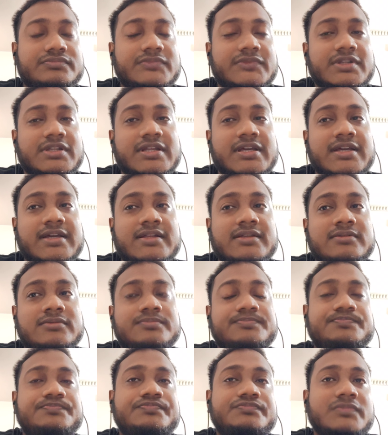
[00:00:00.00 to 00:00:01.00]

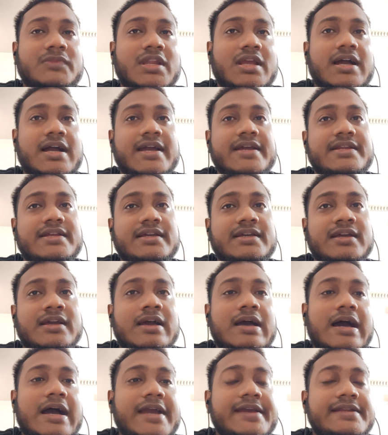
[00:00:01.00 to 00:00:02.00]
Then ID.
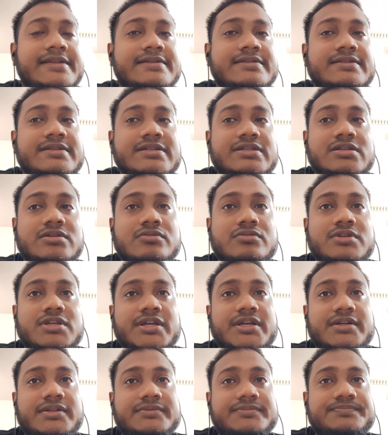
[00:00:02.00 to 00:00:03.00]
ID is
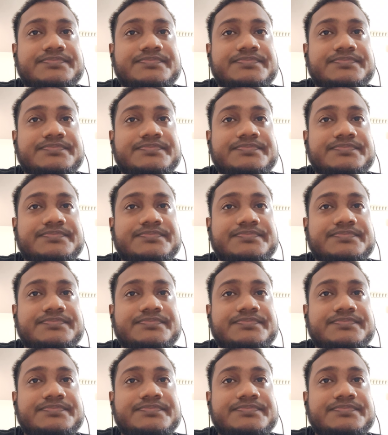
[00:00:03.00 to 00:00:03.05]
unique.